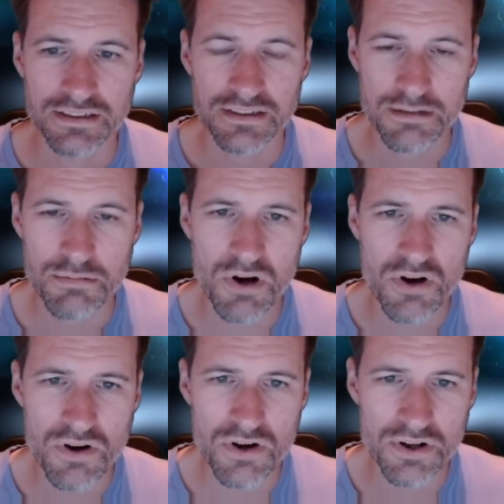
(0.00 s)
Come
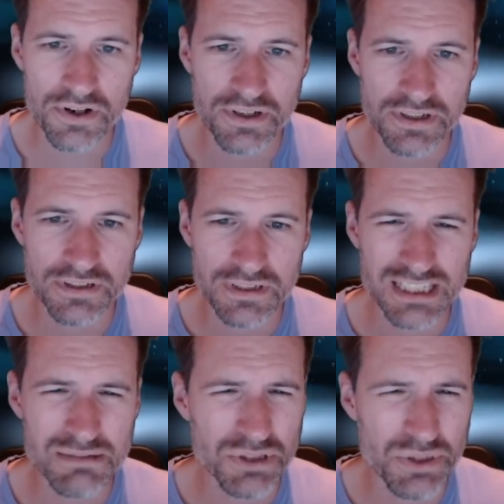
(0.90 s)
on.
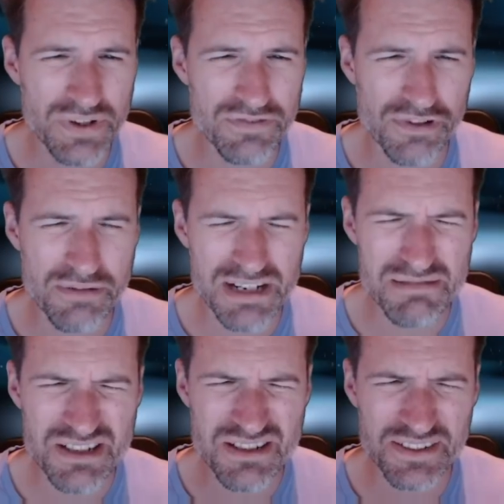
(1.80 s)
Come on, do it for him. Come
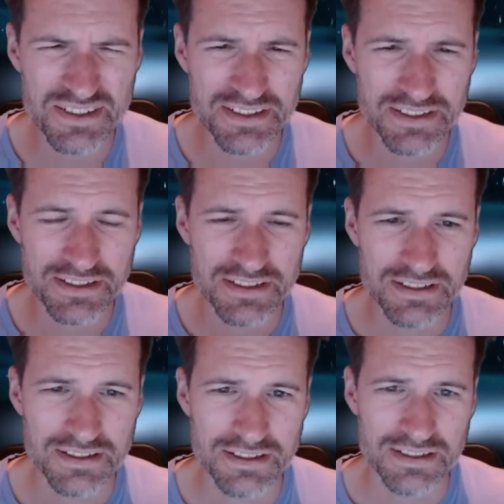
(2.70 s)
on.
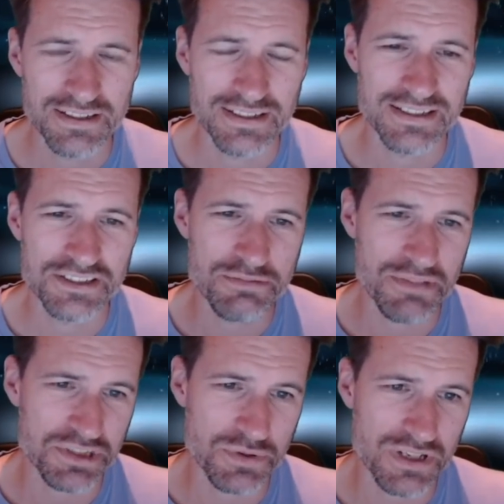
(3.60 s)
It's too
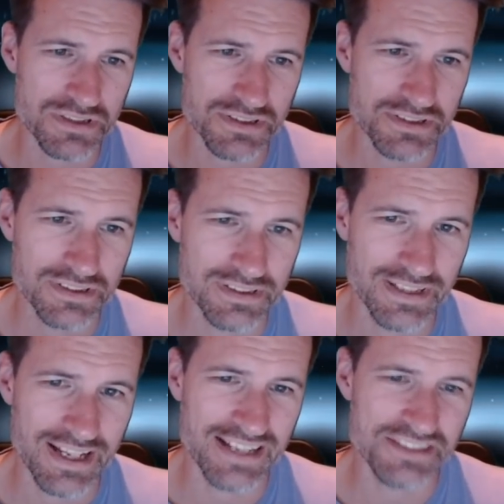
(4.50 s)
much to ask.
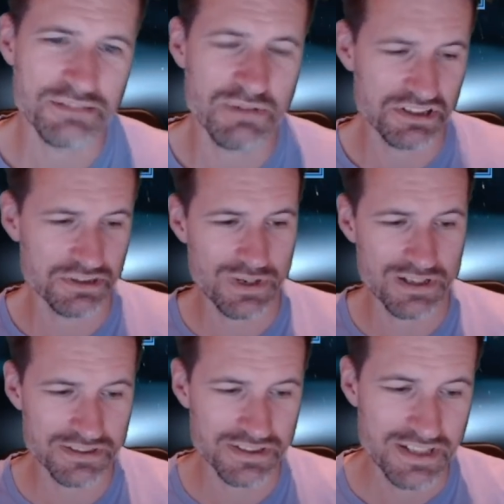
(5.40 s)
Nah, it's too much to
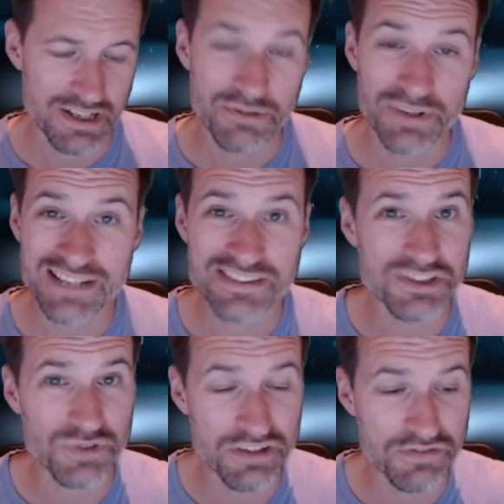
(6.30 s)
ask. Well, that's his
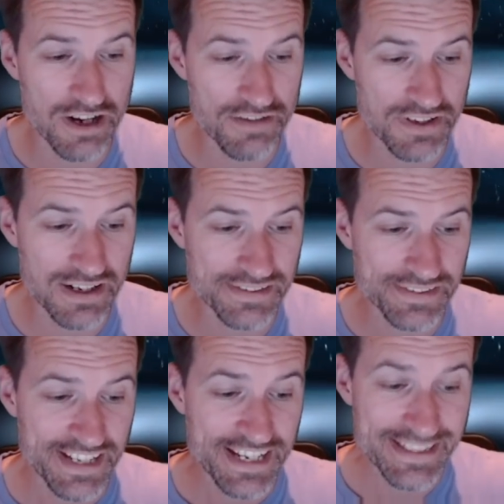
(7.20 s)
25,
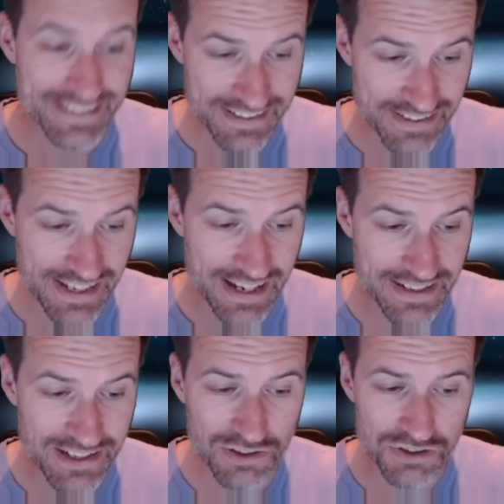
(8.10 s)
guys. He just said
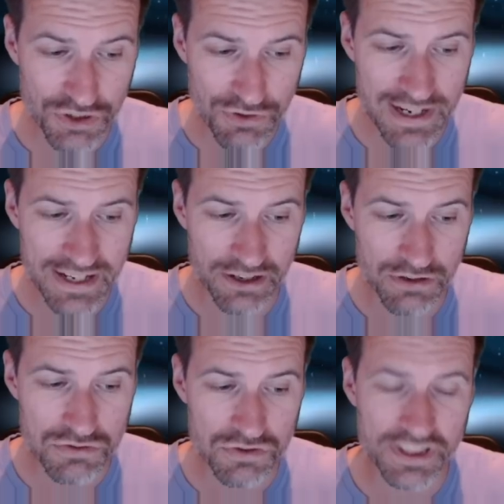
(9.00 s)
he got 2
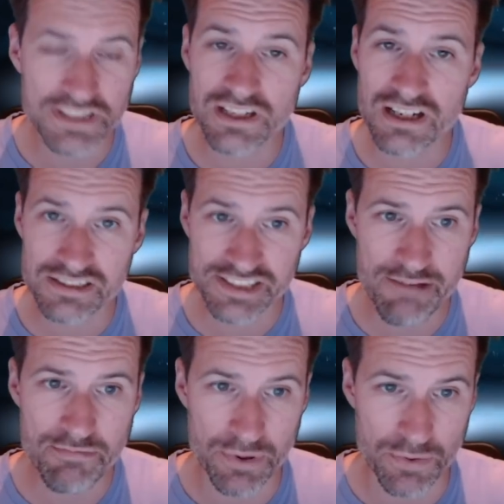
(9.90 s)
Legos on his last
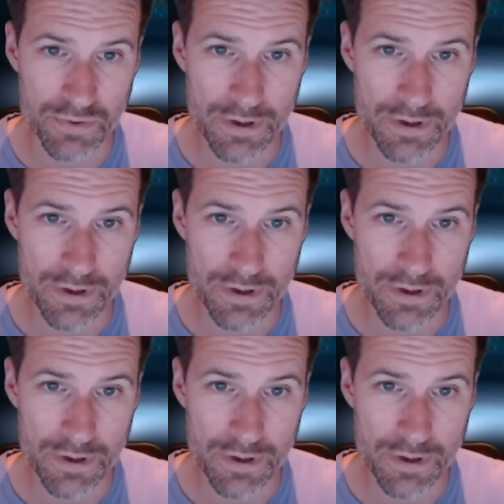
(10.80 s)
temple.